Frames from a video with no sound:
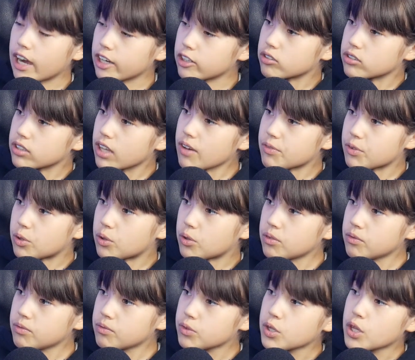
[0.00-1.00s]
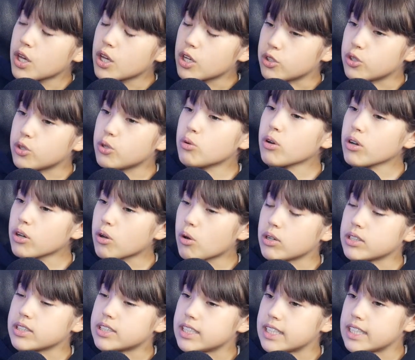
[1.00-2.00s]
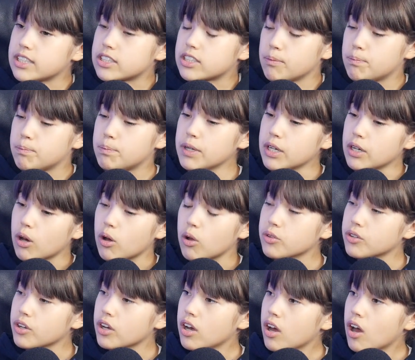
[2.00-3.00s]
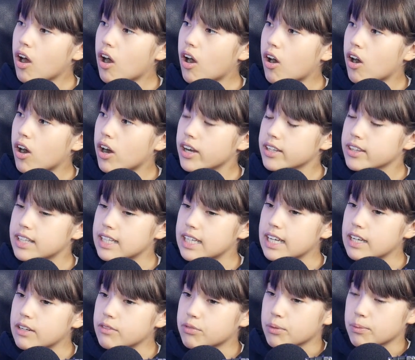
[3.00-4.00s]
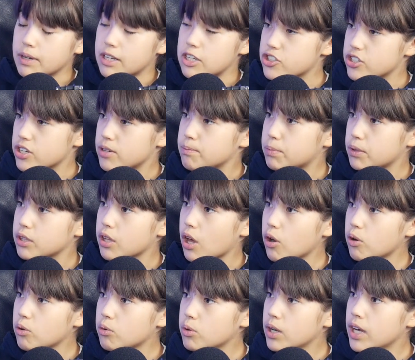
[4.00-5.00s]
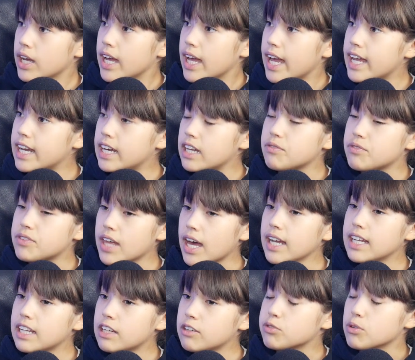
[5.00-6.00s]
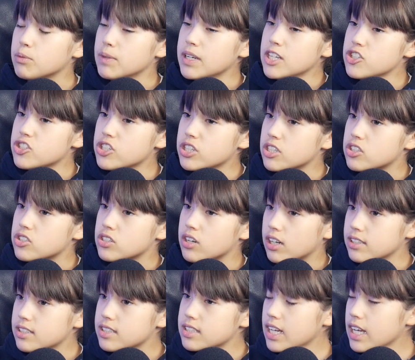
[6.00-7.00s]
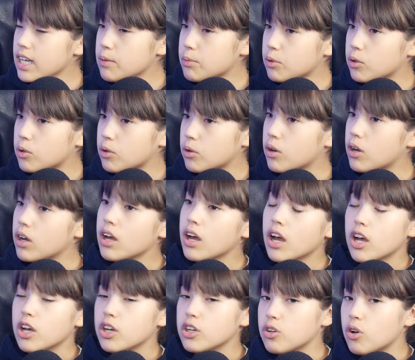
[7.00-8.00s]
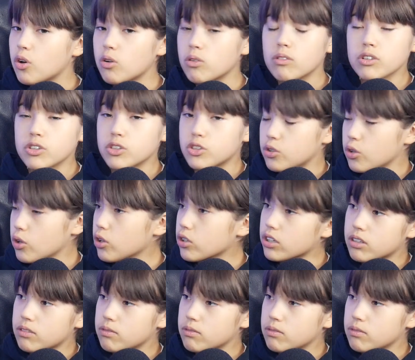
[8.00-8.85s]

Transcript: level, you are going to need to build on the information below. And if that information is not stable, you